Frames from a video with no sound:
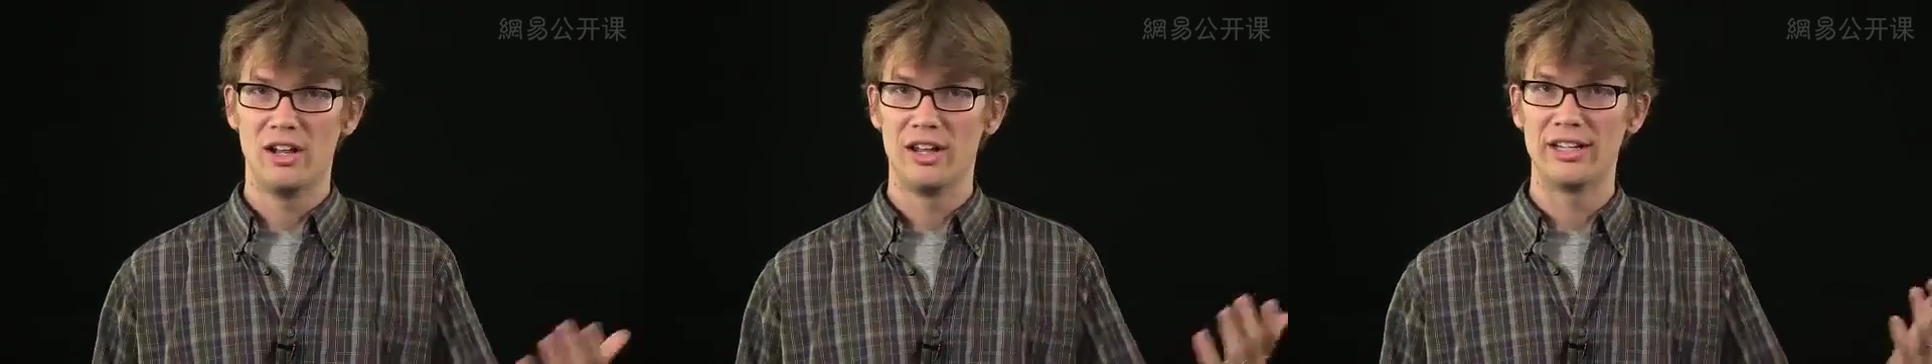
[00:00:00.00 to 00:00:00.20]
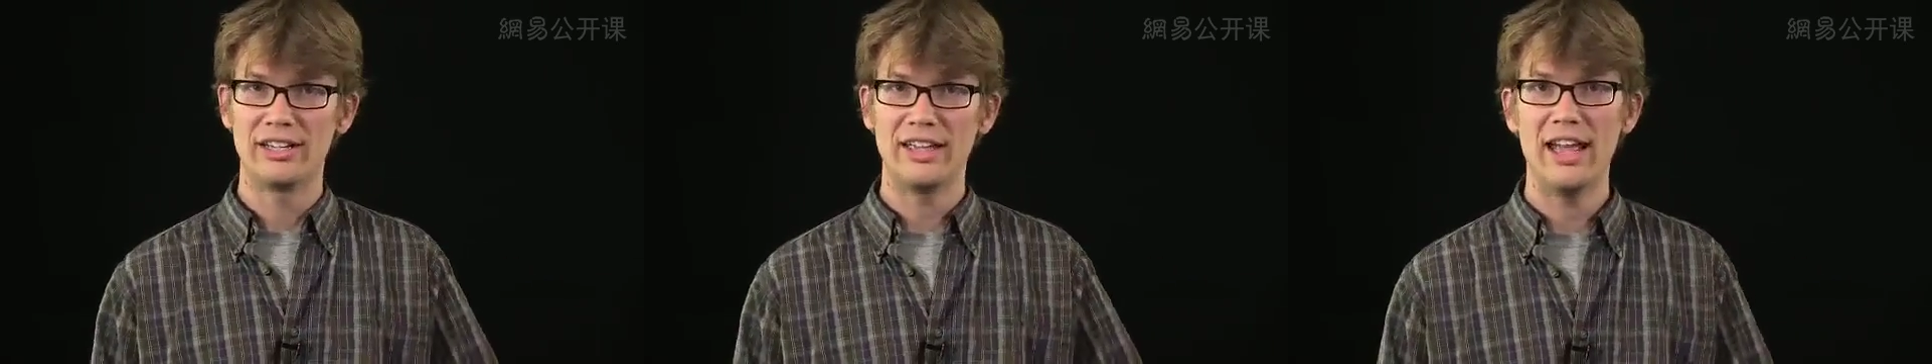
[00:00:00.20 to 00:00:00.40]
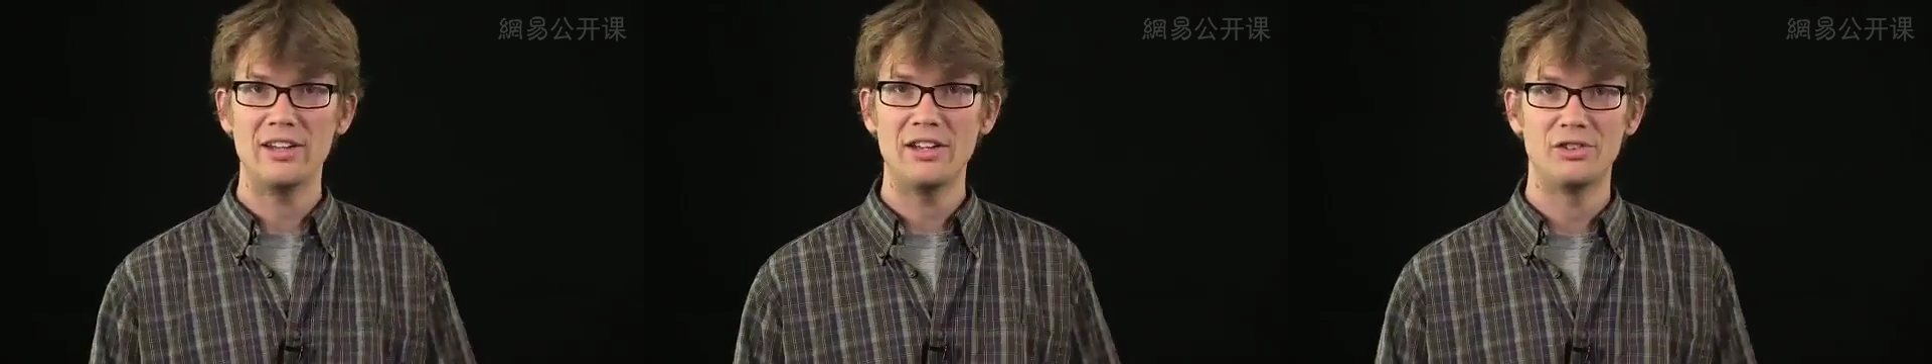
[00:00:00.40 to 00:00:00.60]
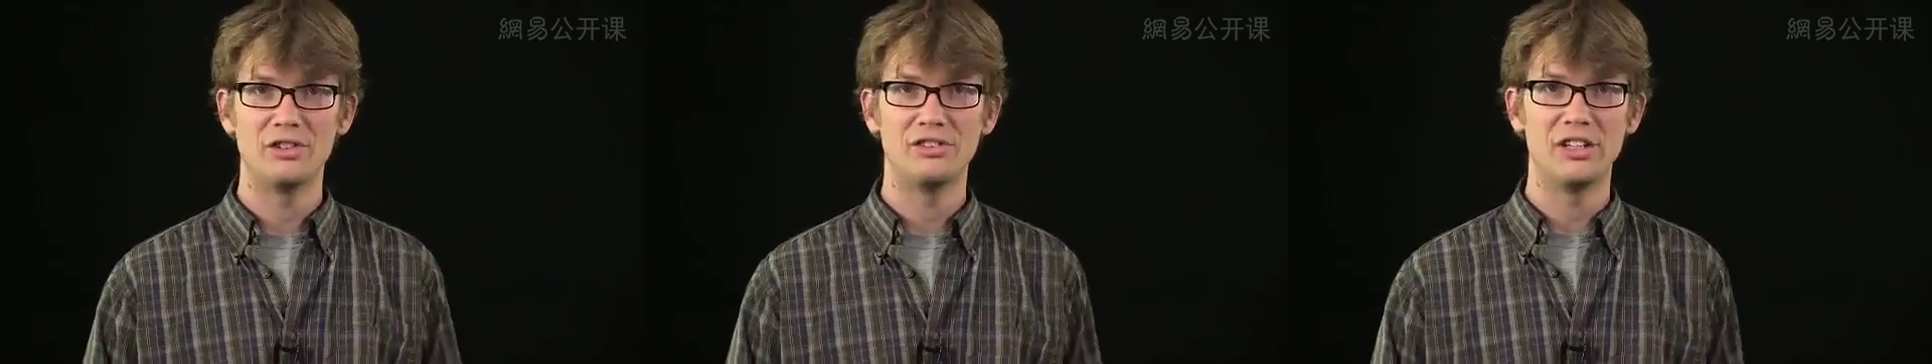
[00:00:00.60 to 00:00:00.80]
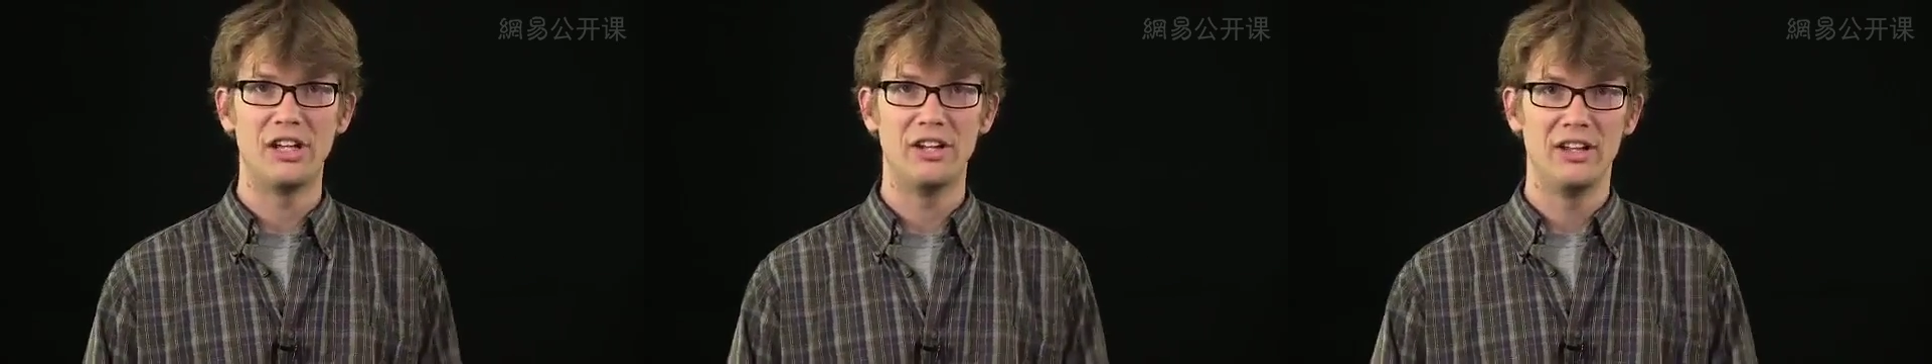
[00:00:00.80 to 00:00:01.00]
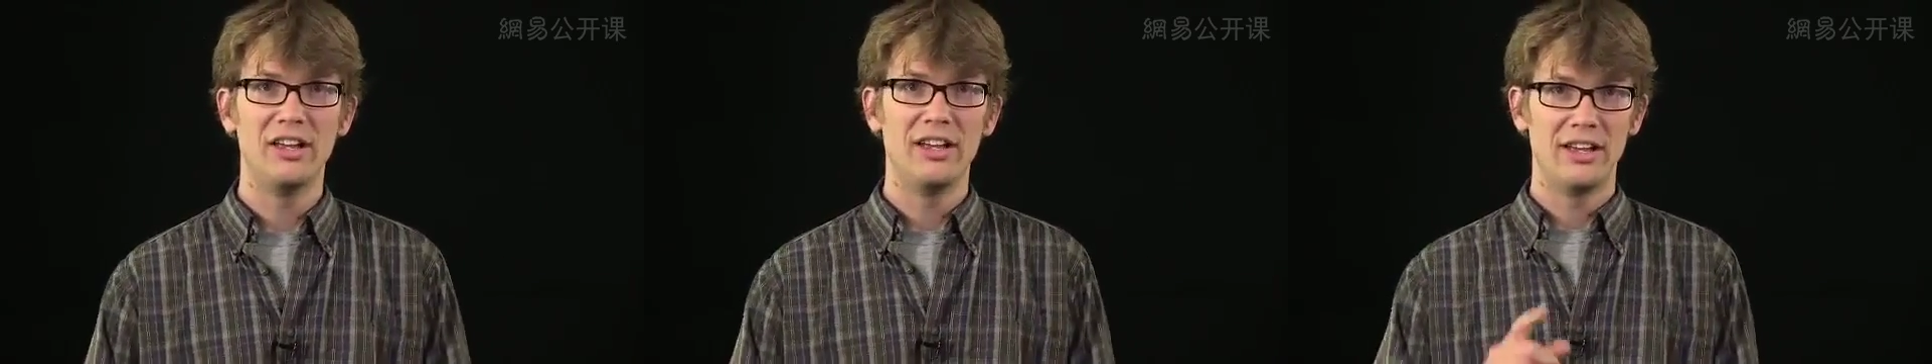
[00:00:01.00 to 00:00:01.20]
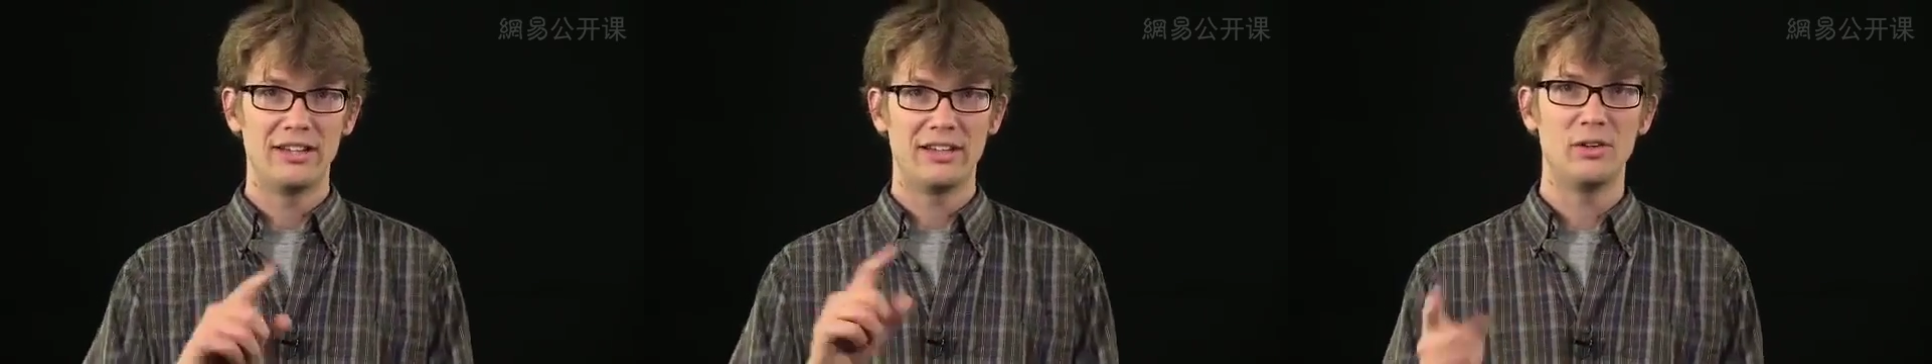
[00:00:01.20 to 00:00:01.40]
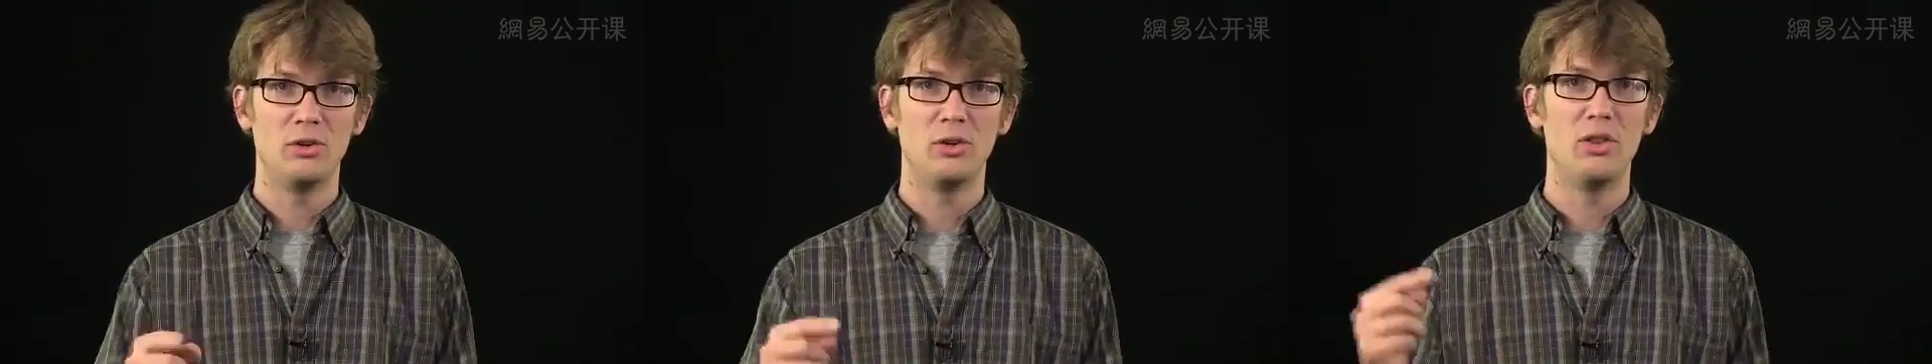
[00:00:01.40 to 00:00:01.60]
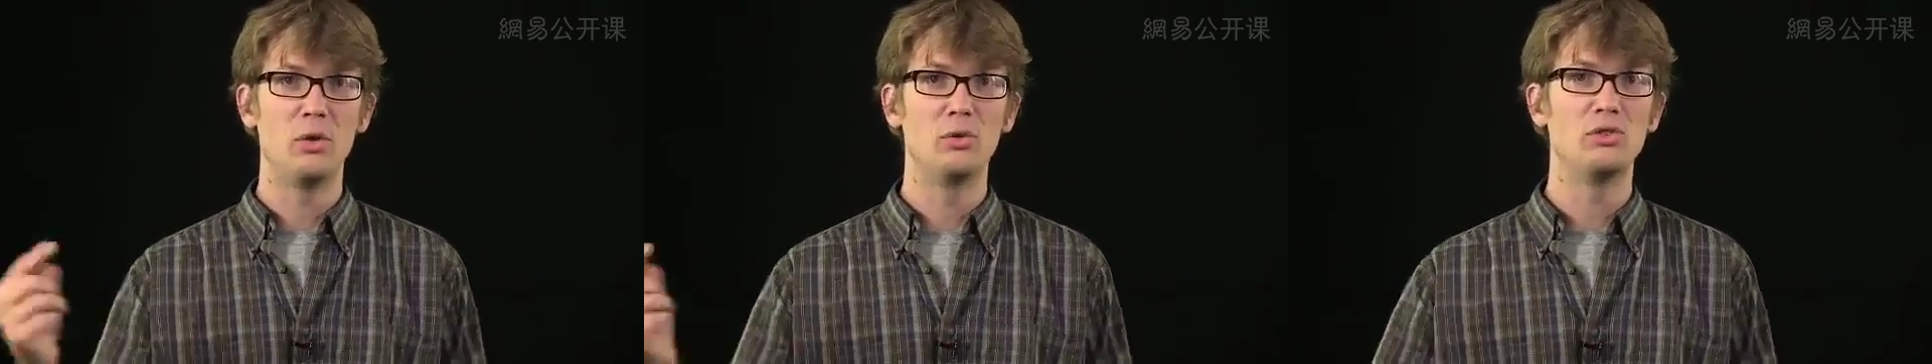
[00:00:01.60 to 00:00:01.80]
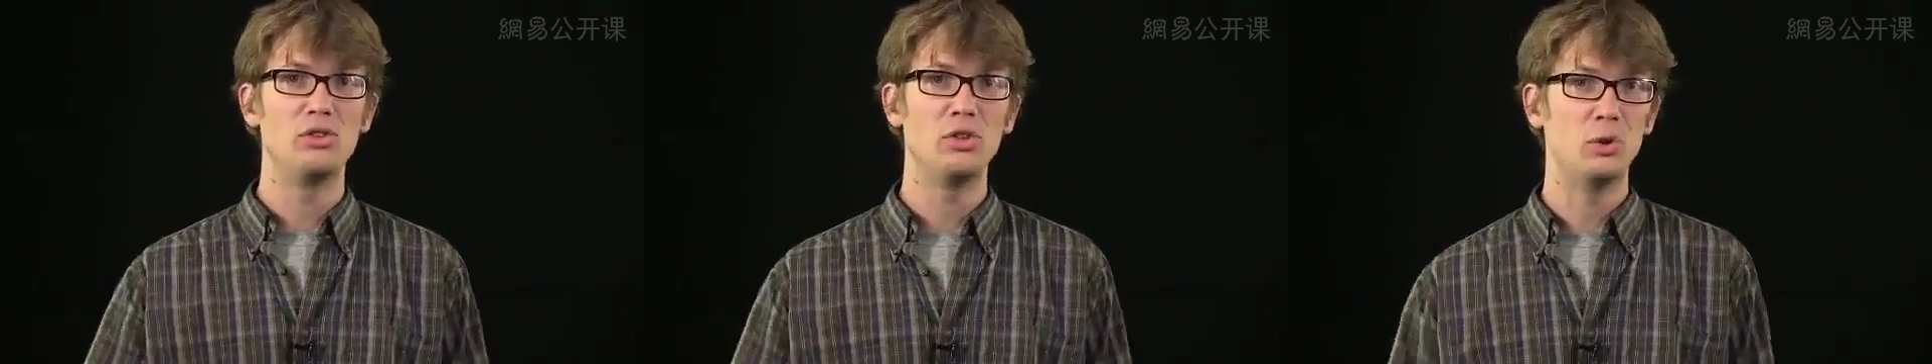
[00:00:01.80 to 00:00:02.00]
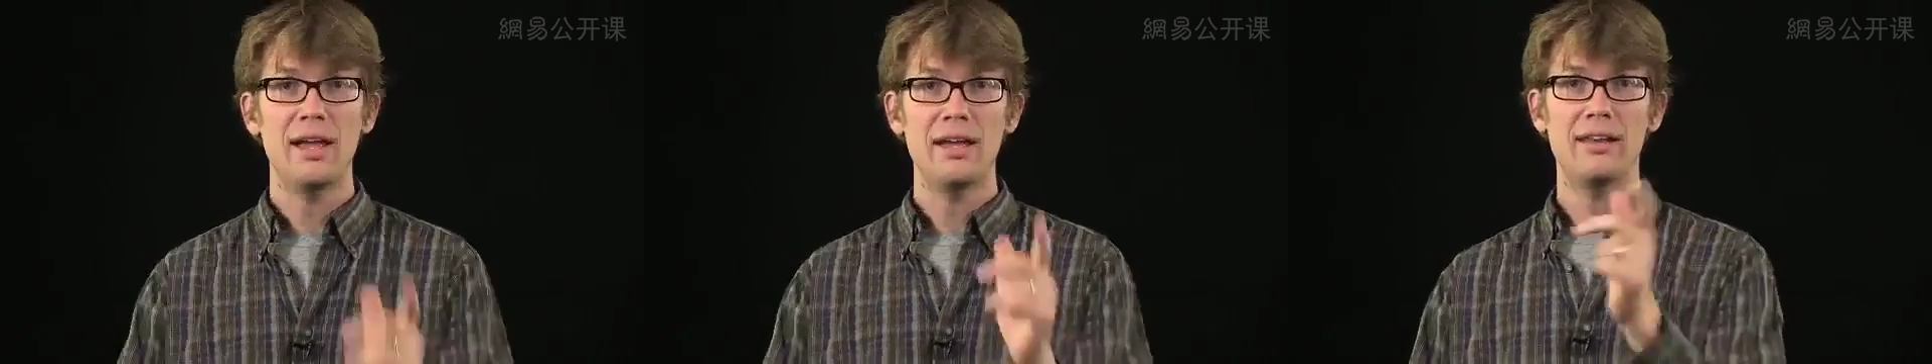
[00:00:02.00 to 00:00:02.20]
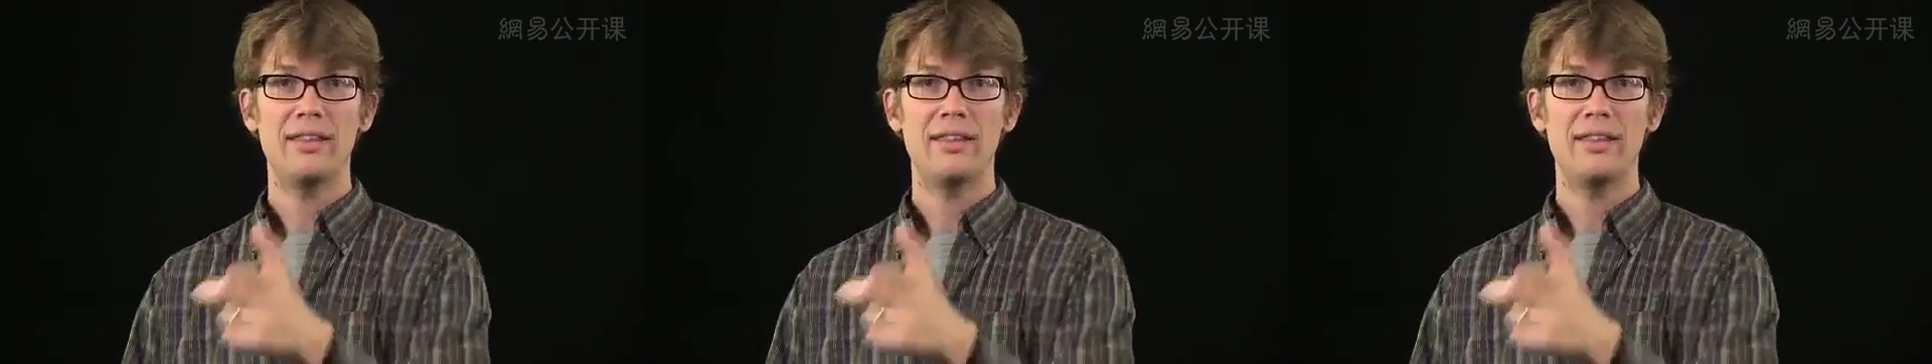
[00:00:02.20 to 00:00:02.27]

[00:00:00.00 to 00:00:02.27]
like a cancer cell, and kill those too.